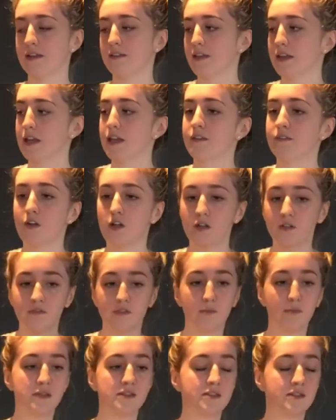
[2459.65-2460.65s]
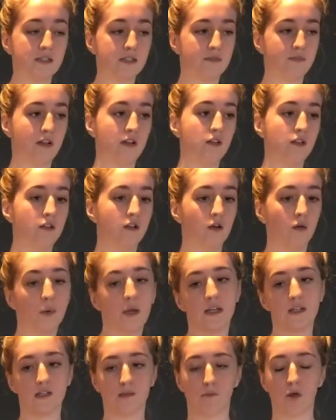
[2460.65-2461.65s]
Like, if all of the business fell away
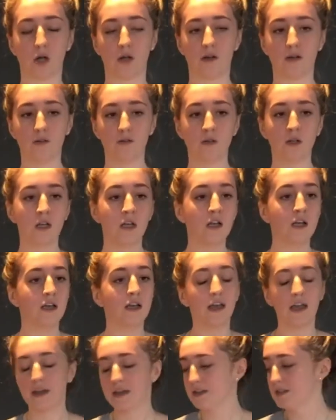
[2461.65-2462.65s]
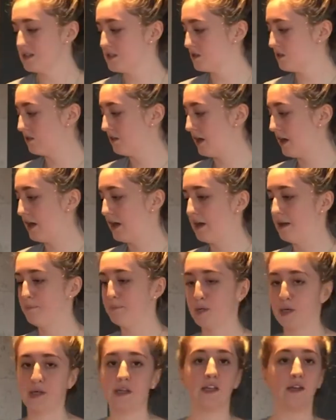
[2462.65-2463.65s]
tomorrow and I still had Bonnie and